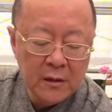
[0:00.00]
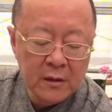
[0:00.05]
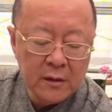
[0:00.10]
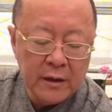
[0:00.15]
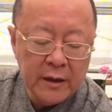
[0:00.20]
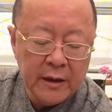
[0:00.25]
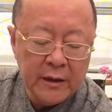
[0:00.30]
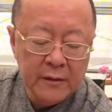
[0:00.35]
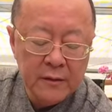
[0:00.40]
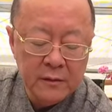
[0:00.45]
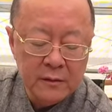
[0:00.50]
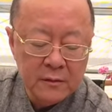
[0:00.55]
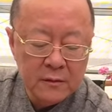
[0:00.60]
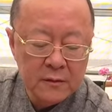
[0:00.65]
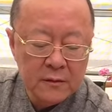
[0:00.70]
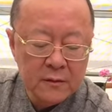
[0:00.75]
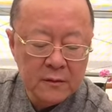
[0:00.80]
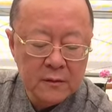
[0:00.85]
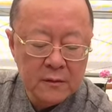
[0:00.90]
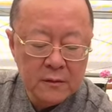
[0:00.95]
again,
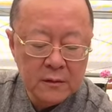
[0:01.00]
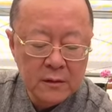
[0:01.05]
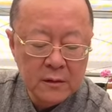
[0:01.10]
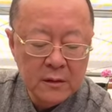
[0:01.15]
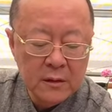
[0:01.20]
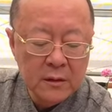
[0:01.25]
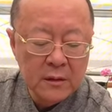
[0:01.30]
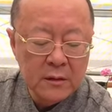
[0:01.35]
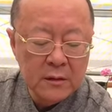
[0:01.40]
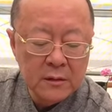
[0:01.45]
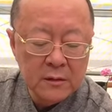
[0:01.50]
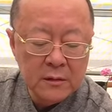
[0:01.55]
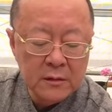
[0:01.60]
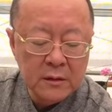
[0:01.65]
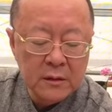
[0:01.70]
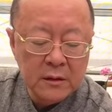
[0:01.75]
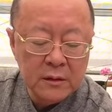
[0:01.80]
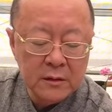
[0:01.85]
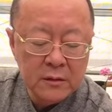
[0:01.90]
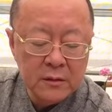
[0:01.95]
yeah,
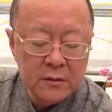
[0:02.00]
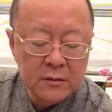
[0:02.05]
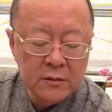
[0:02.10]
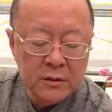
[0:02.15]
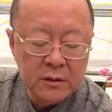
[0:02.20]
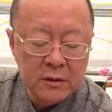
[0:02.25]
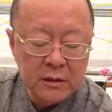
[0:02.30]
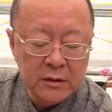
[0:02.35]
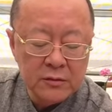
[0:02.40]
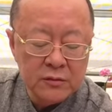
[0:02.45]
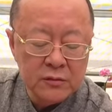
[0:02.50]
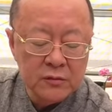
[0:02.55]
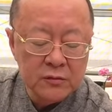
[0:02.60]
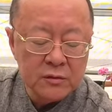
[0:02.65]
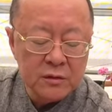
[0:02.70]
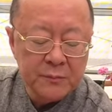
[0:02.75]
you can actually use